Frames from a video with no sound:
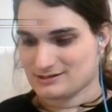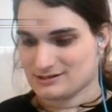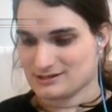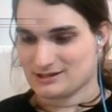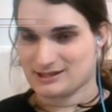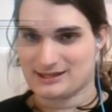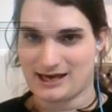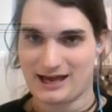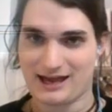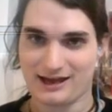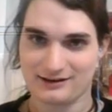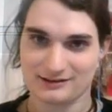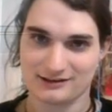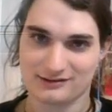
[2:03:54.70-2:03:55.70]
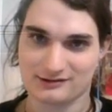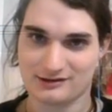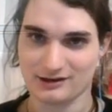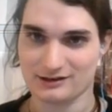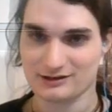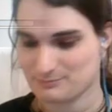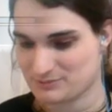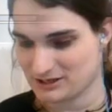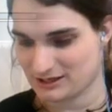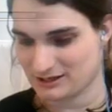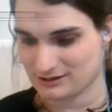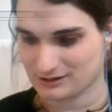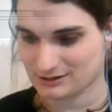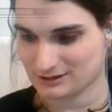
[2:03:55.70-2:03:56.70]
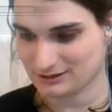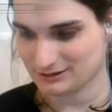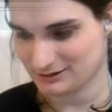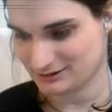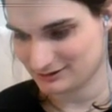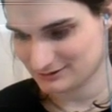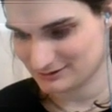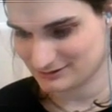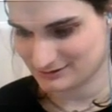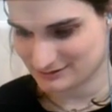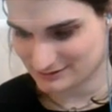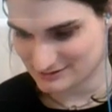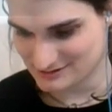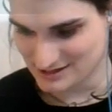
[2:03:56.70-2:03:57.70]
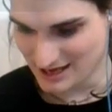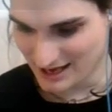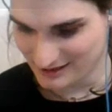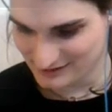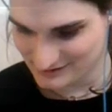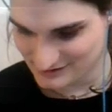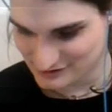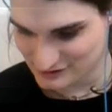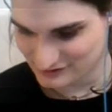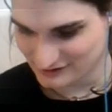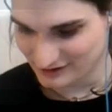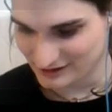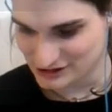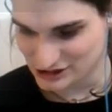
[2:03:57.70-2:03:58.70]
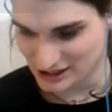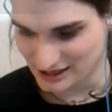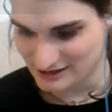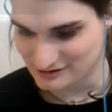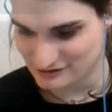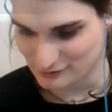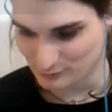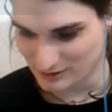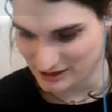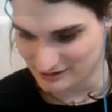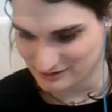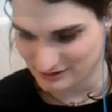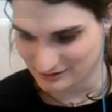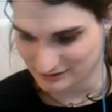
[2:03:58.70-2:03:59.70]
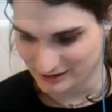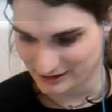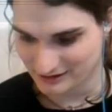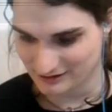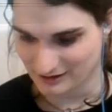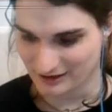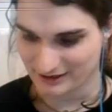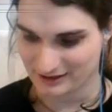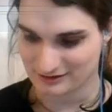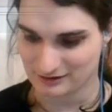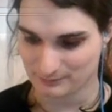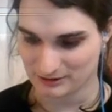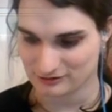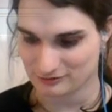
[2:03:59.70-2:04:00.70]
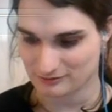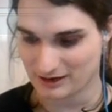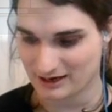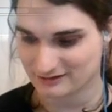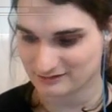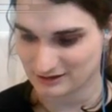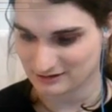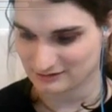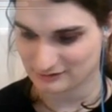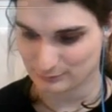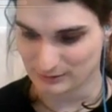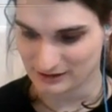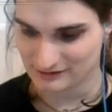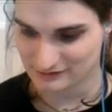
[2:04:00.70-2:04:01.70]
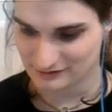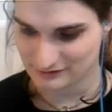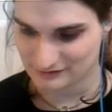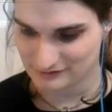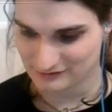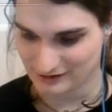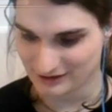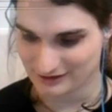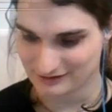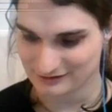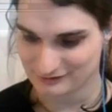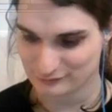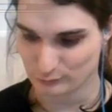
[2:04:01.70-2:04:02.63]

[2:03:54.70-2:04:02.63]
that is gonna be, that is just gonna change the way that like I end up interacting in spaces, and it's